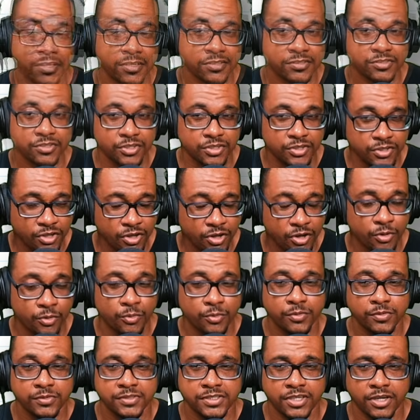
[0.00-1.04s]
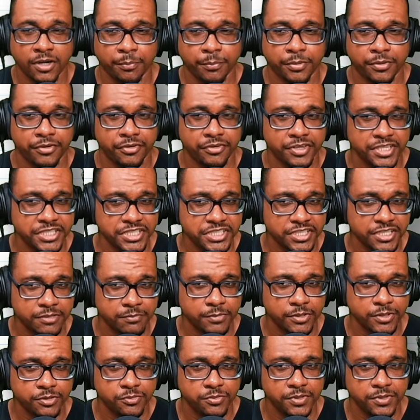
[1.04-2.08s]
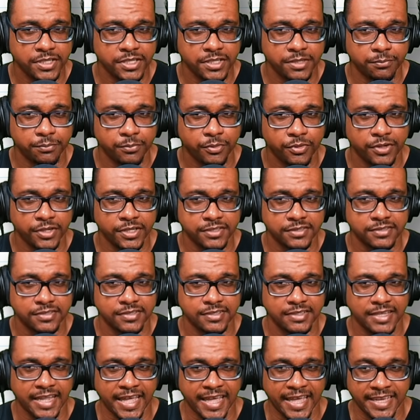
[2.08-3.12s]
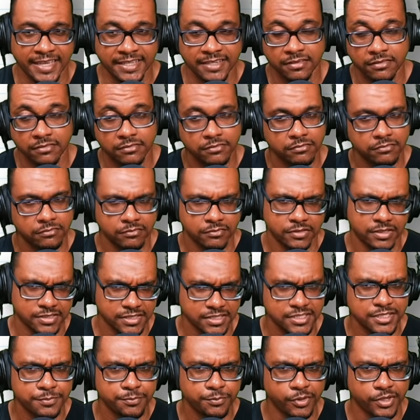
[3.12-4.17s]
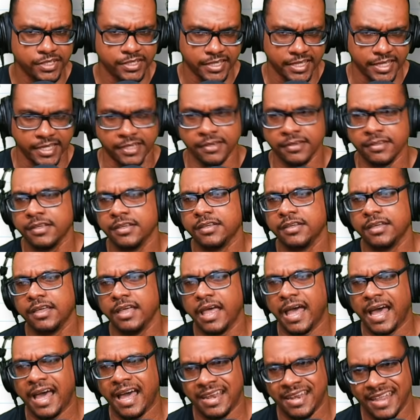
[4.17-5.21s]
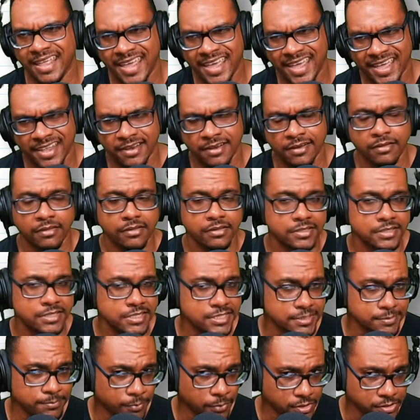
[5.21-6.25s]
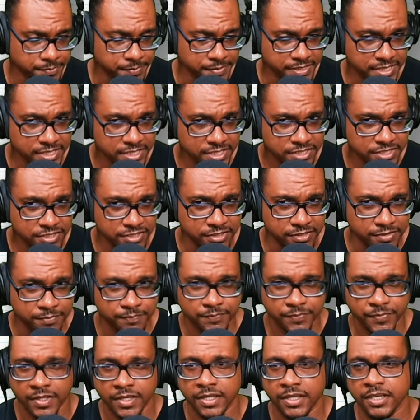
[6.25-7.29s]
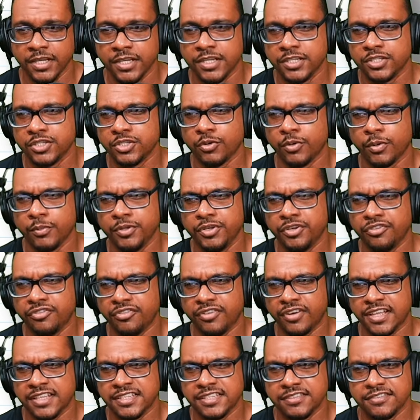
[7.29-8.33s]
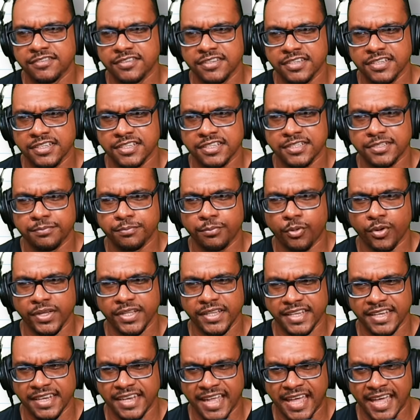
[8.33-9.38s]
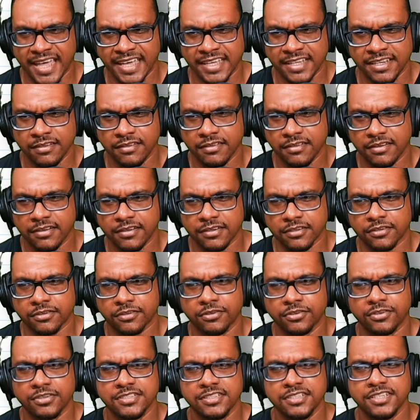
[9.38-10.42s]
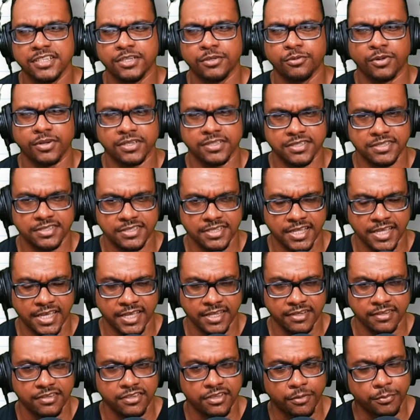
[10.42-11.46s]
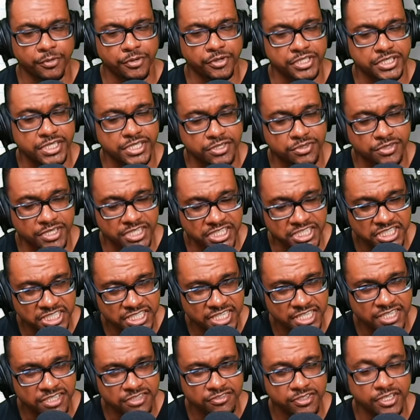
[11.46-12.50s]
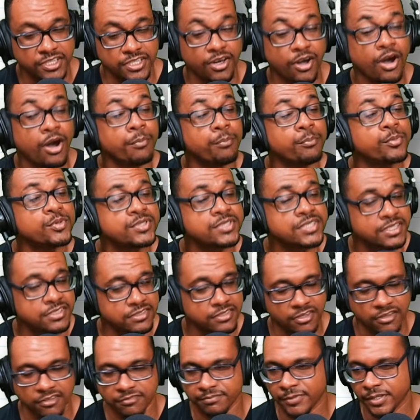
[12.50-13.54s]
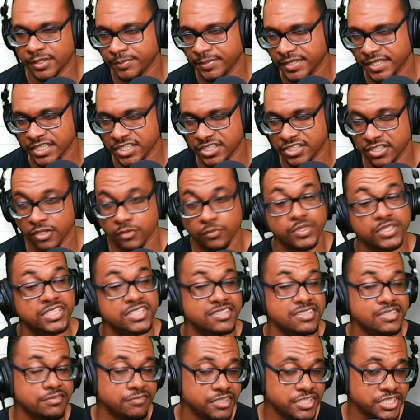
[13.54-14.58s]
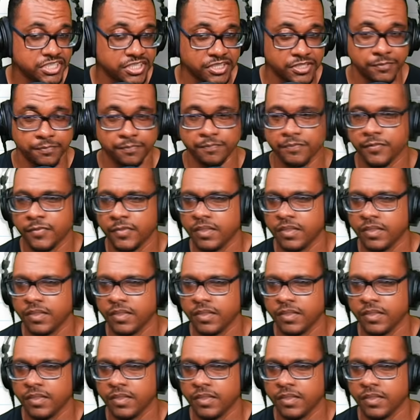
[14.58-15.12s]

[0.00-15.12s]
So now the operation between 0.9, because this is 0.9, and N is multiplication. So when we transfer this 0.9 across the inequality sign, the operation is going to change to the opposite of multiplication, which is division.